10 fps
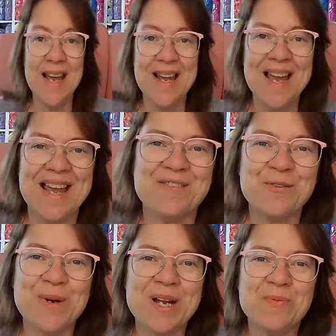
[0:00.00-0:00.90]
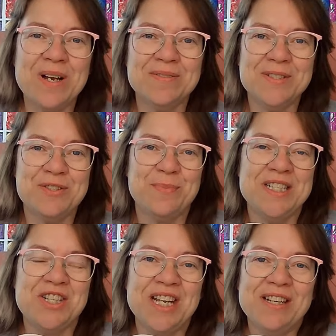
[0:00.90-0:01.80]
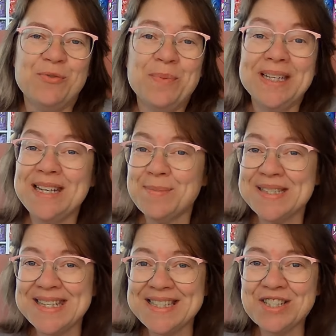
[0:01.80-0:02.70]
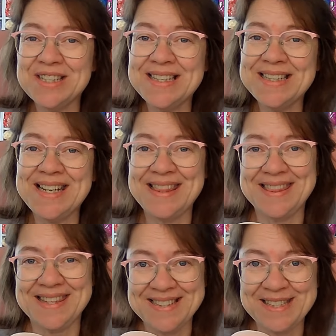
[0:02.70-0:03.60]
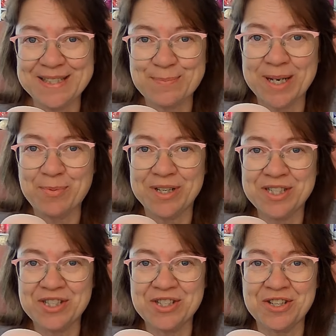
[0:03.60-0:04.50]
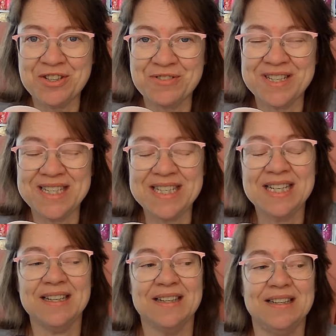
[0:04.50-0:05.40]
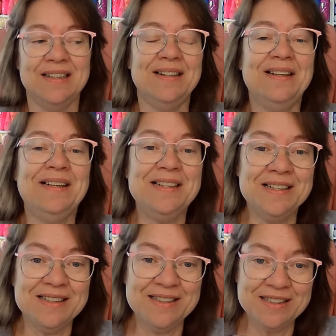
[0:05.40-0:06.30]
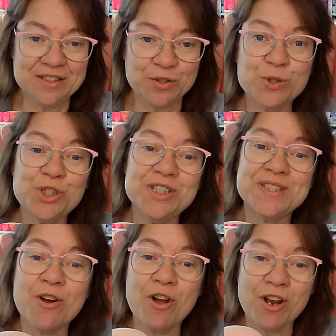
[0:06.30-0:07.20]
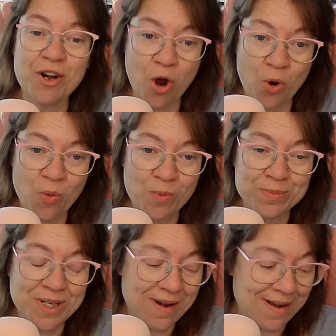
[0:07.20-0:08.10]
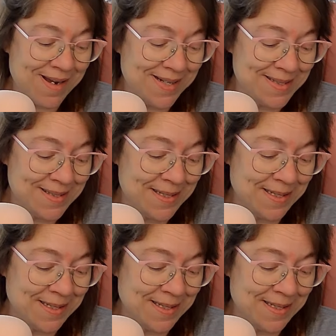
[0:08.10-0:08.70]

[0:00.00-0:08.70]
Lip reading: Hi everyone, welcome to my channel. My name is Angela and this is My Precious Yarnery. So she's gone home, guys.